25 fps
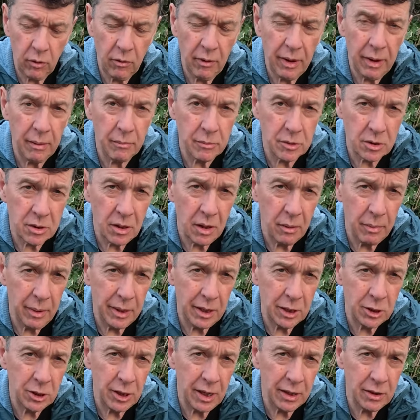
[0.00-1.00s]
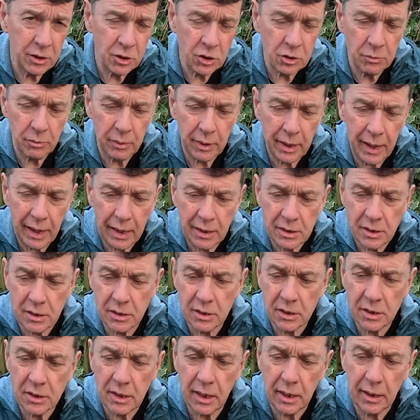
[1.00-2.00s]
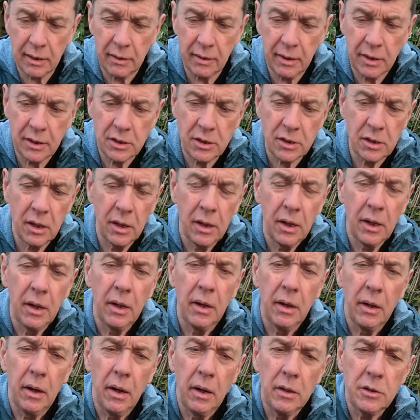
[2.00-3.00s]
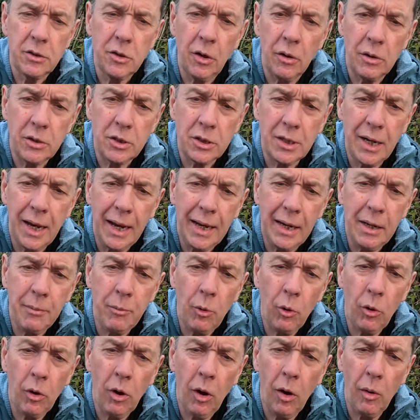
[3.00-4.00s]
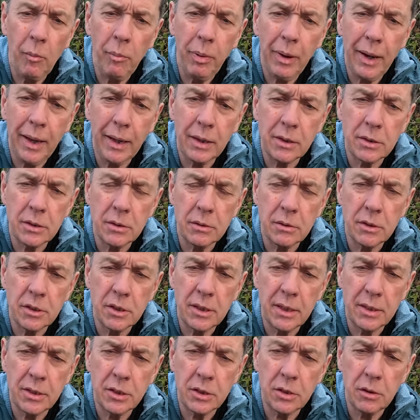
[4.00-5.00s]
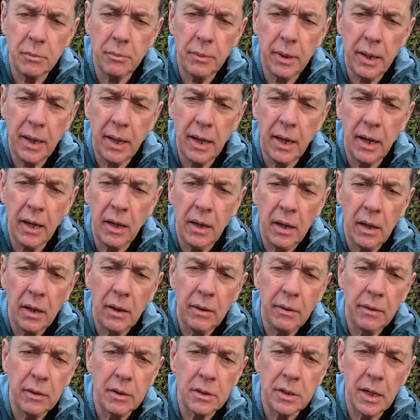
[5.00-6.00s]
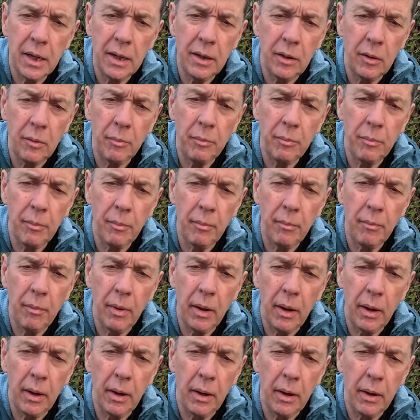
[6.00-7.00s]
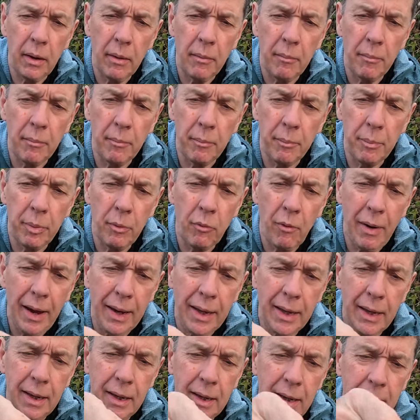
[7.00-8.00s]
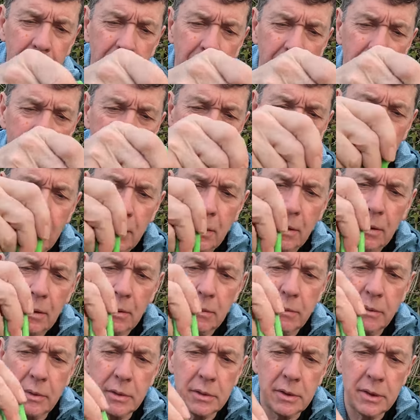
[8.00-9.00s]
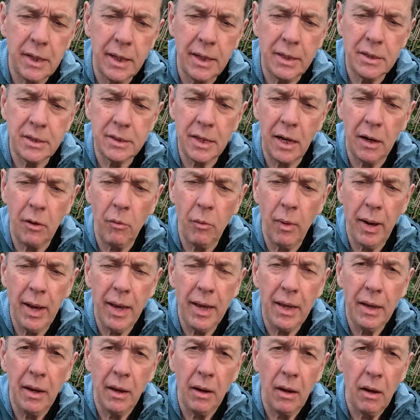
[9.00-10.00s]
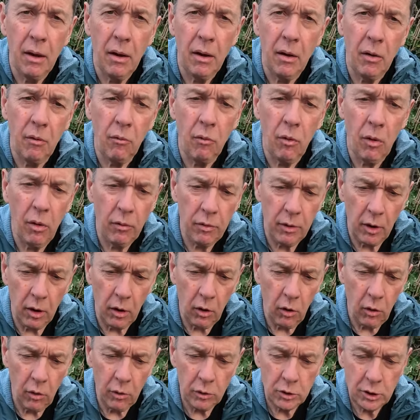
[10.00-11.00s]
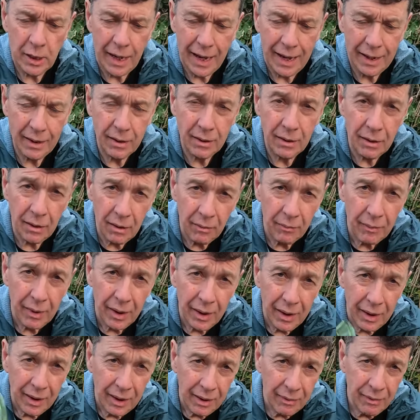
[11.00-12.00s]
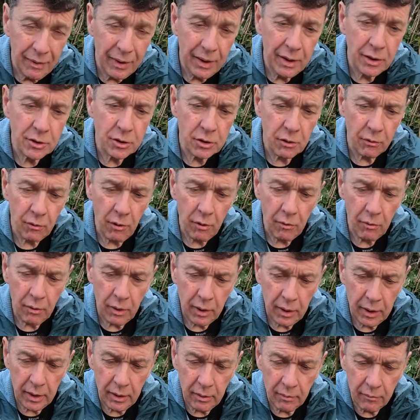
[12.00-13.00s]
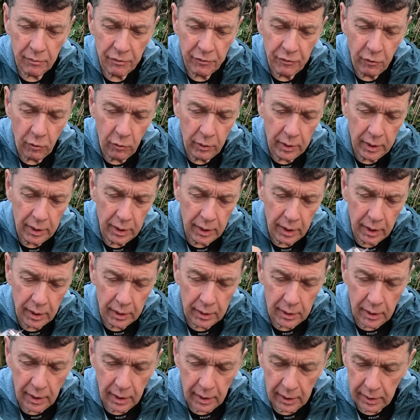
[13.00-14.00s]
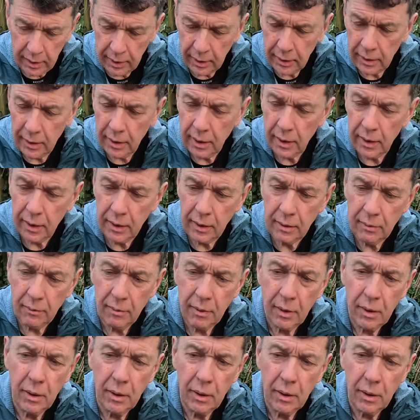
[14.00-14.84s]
grams. I better check there's some gas inside this. It's got a slightly more complex system here. There's a little bracket here that takes that away, a rather large handle, and these are only $49.99.